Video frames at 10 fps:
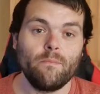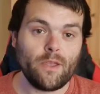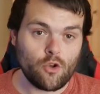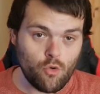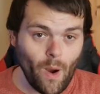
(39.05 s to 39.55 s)
Be
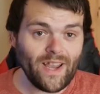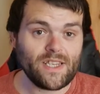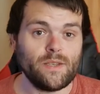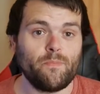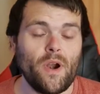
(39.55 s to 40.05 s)
quite
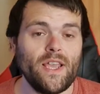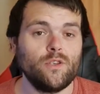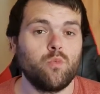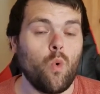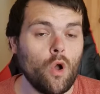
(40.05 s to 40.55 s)

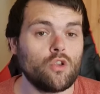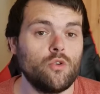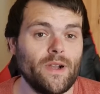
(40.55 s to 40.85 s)
surprised what you